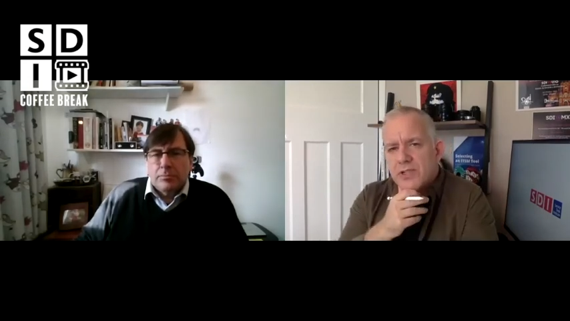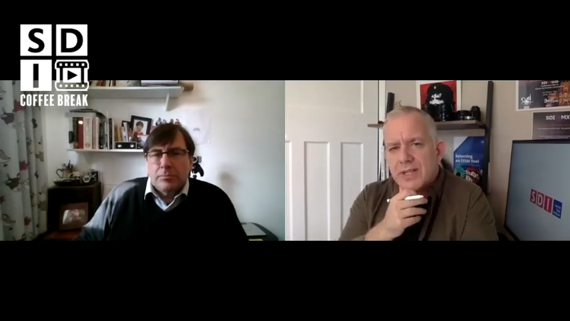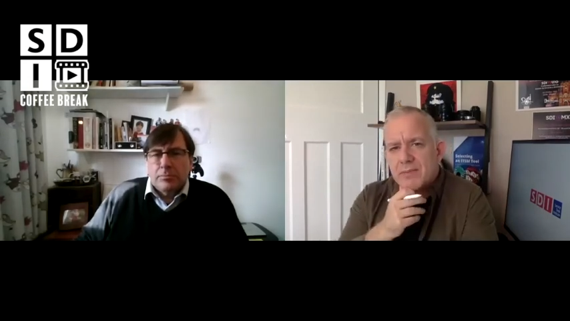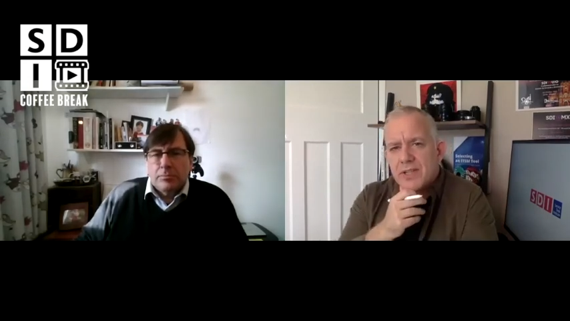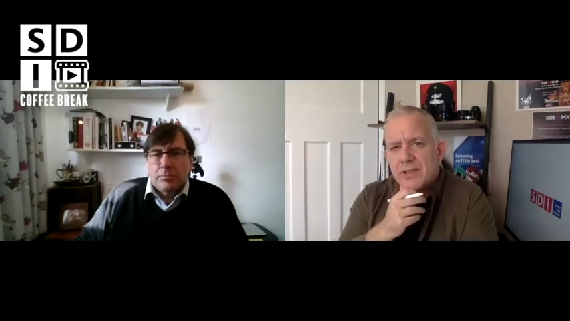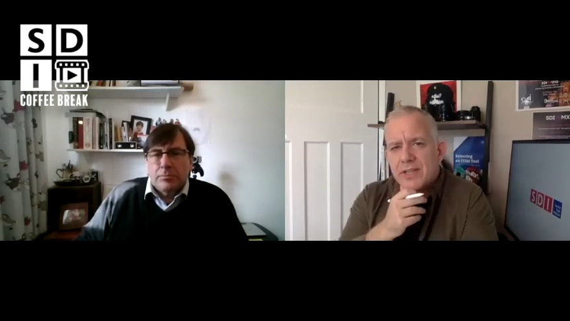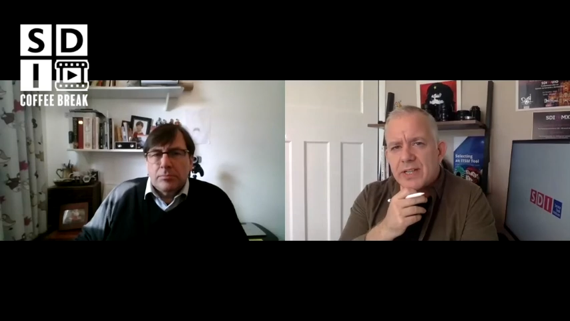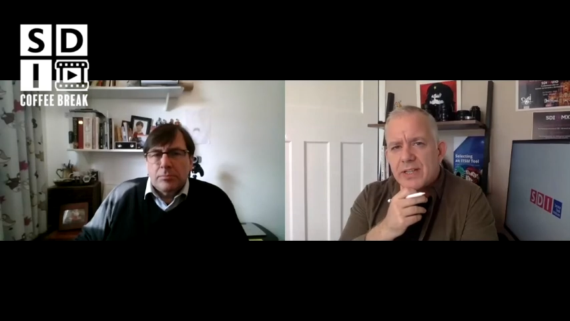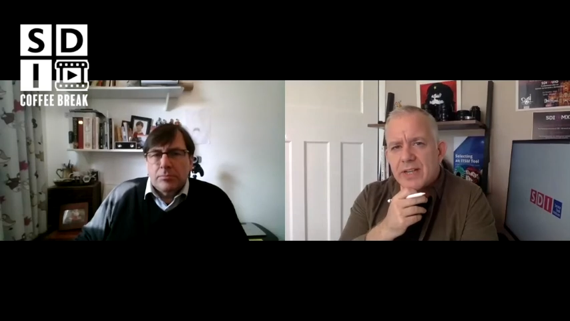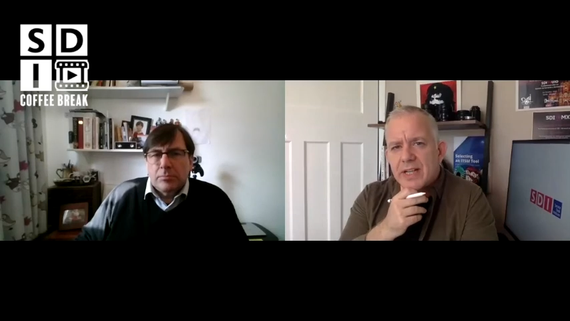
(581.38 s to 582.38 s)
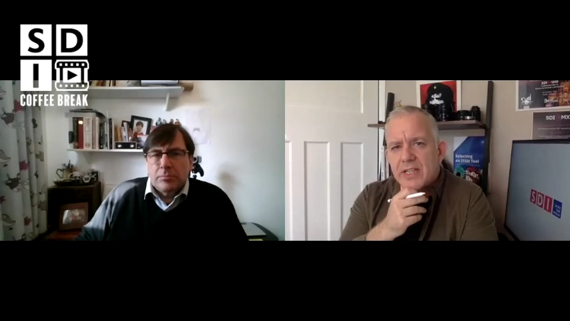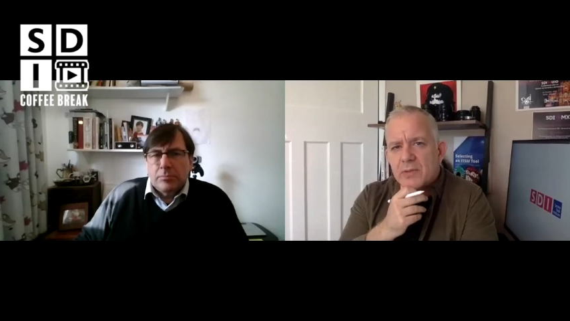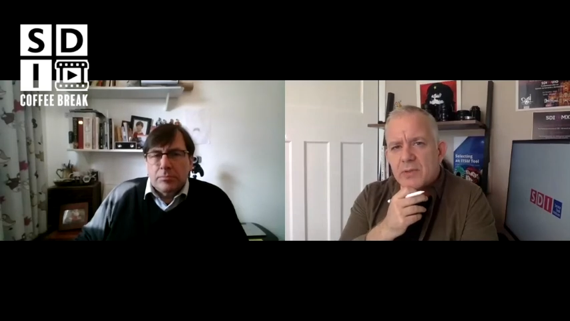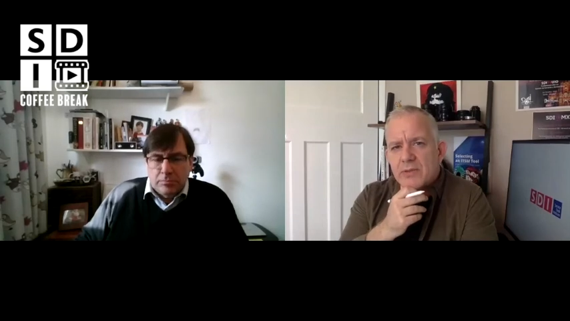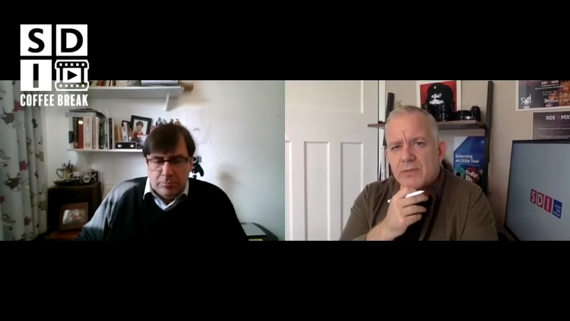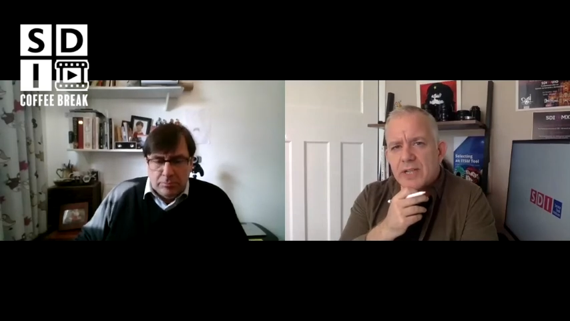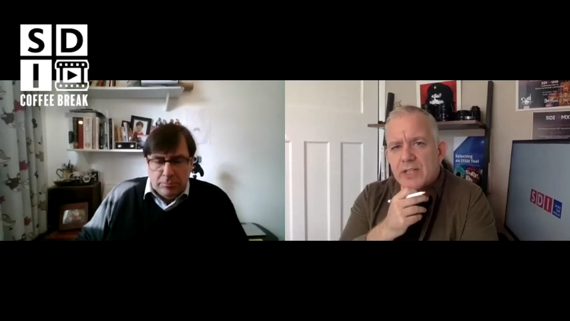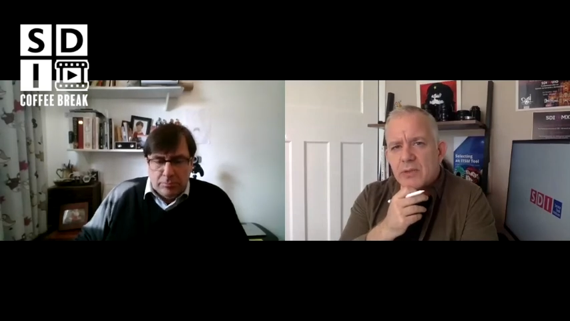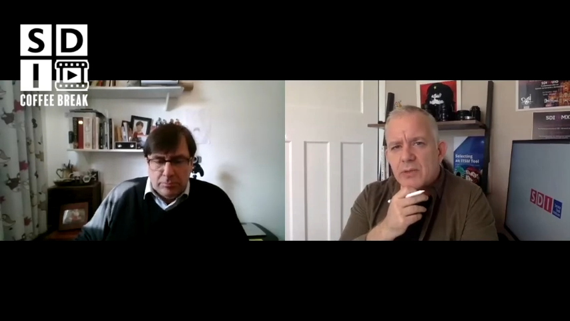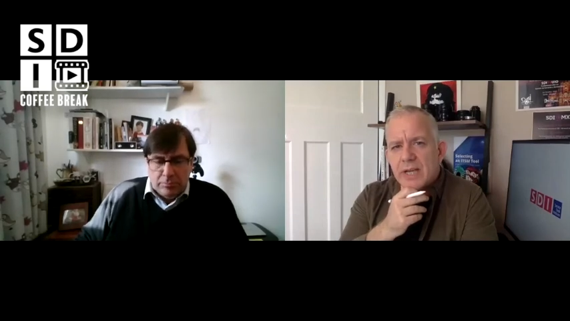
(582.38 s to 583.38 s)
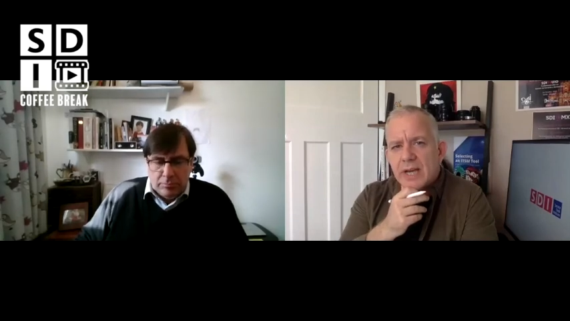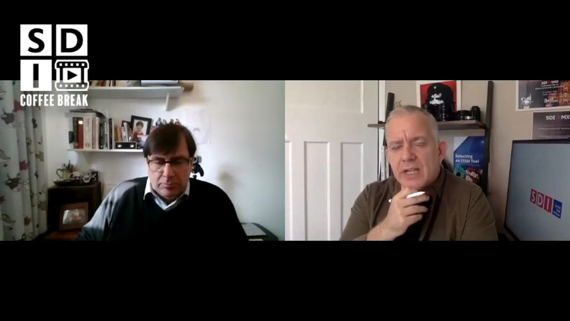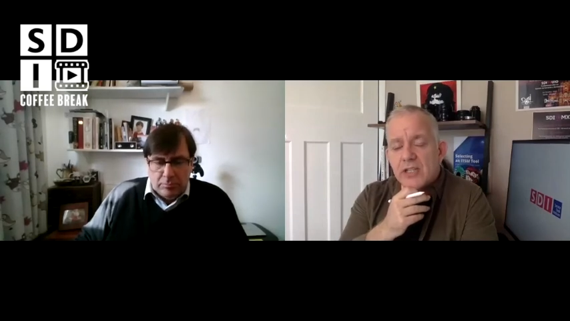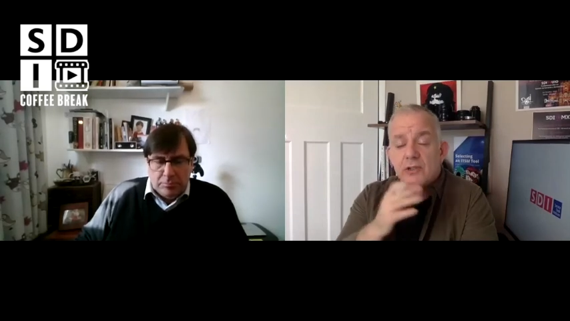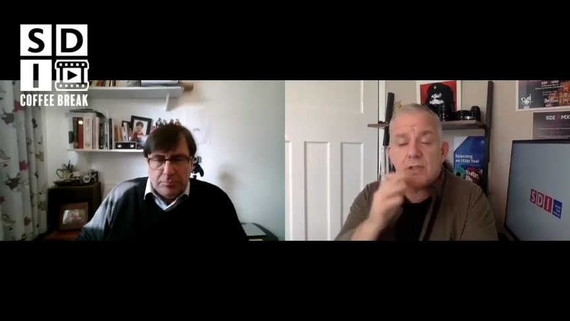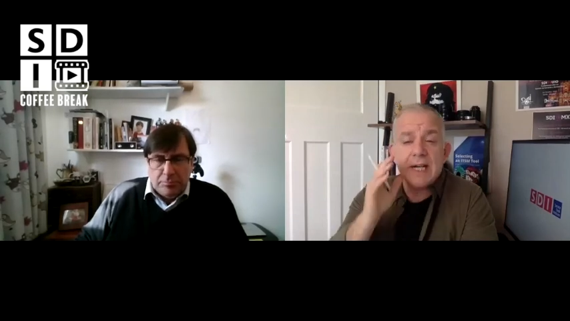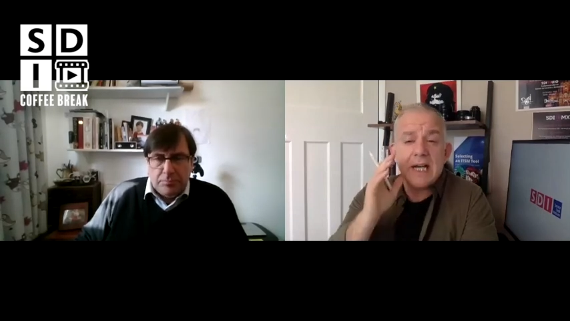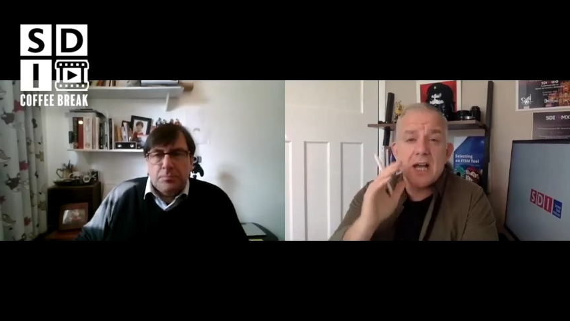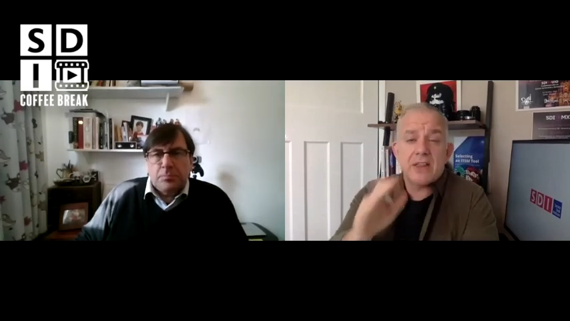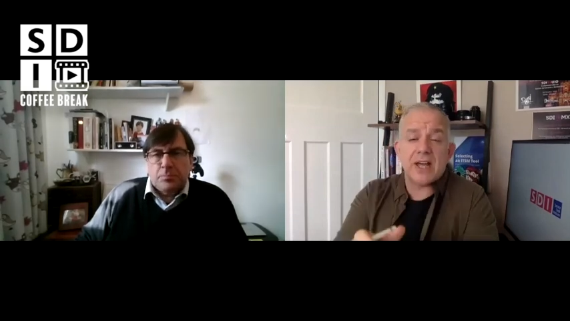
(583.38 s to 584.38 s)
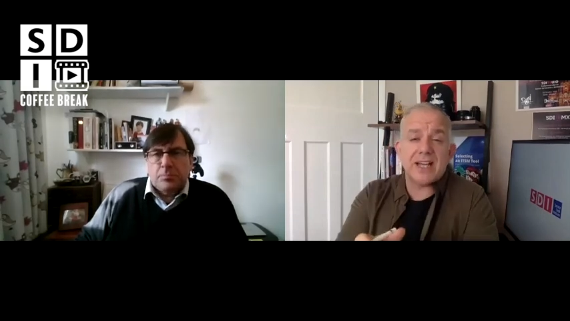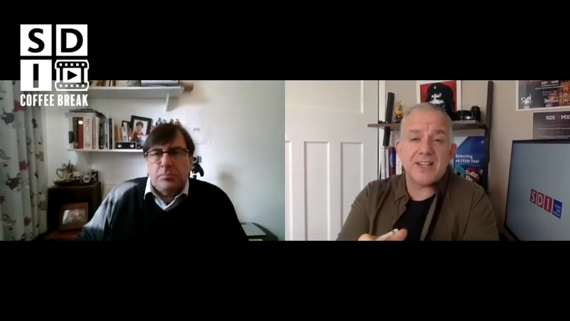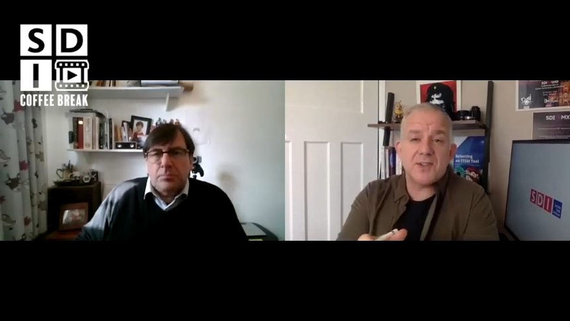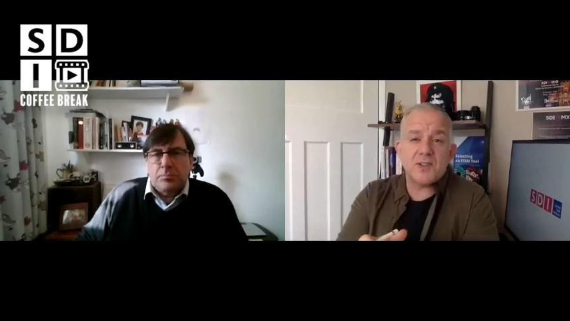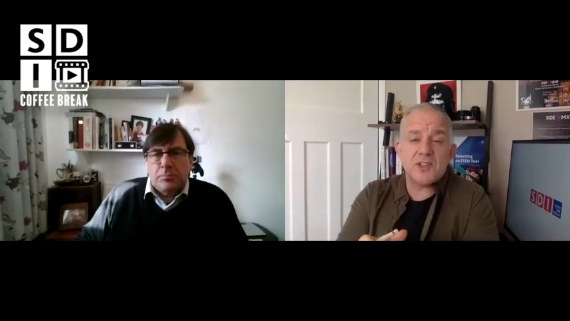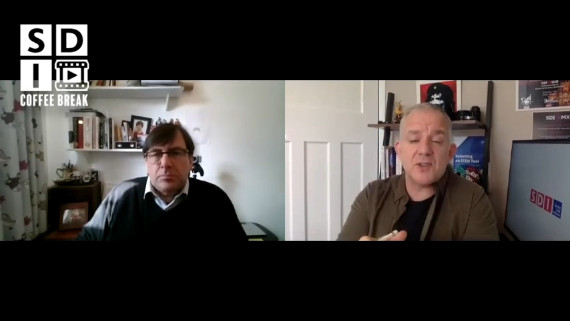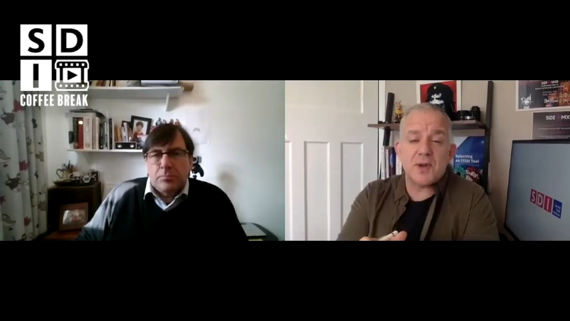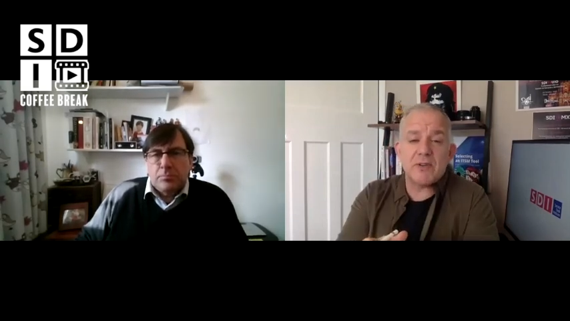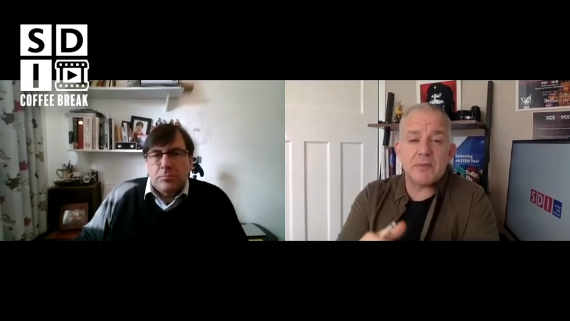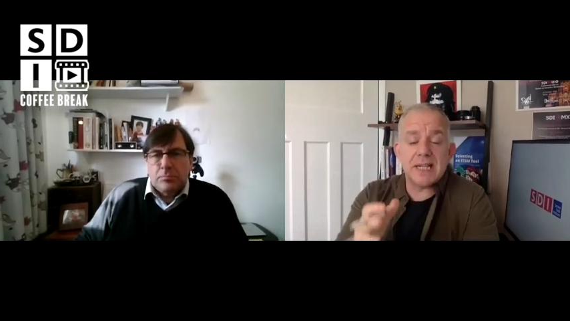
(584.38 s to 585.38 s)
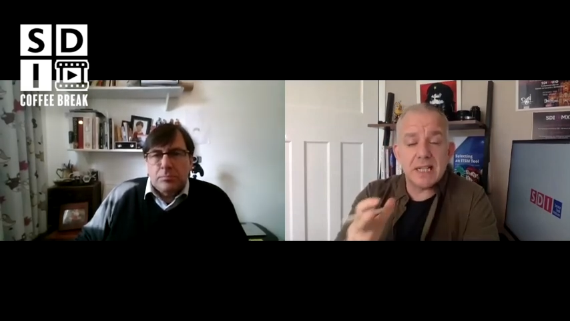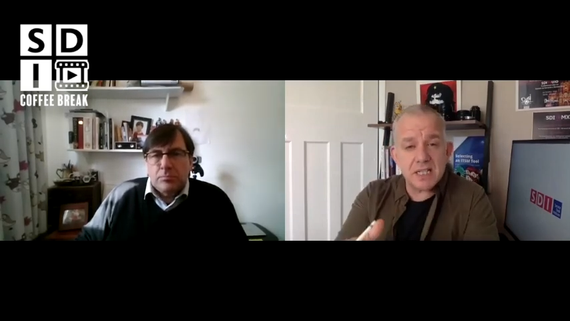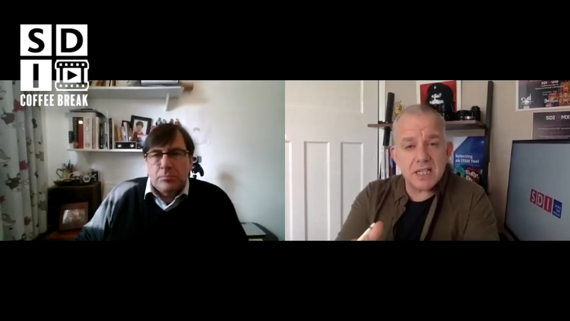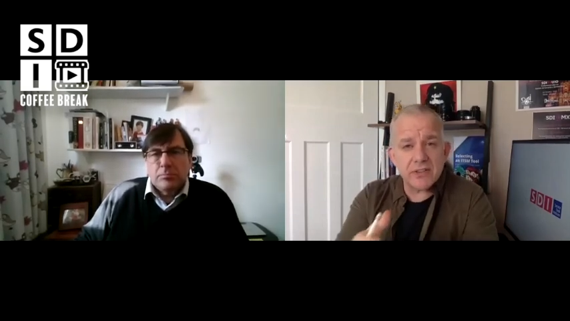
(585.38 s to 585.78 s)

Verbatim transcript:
Speaker 1: themes I think in the next one if that's okay. So thank you to everybody listening.